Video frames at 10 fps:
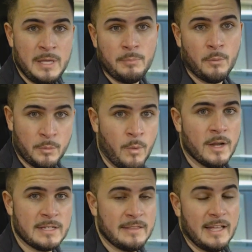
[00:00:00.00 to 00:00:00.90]
people would
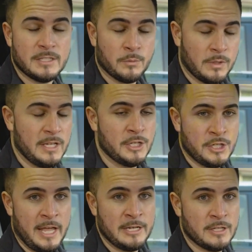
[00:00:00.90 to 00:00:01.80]
want. I think that's a really good
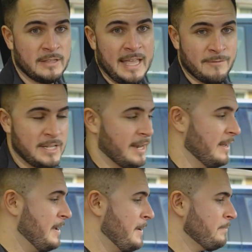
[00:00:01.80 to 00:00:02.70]
change that they have done.
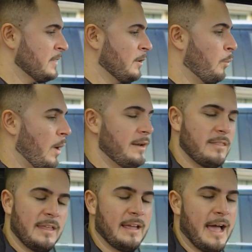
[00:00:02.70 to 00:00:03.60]
The one
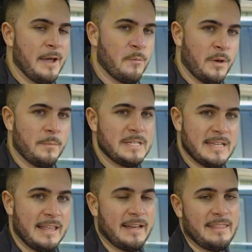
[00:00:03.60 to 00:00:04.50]
thing I will be
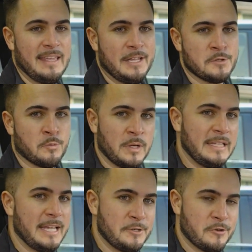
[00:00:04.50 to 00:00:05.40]
saying that I think is
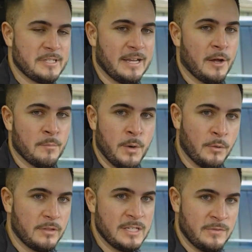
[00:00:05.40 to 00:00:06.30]
really interesting on both of these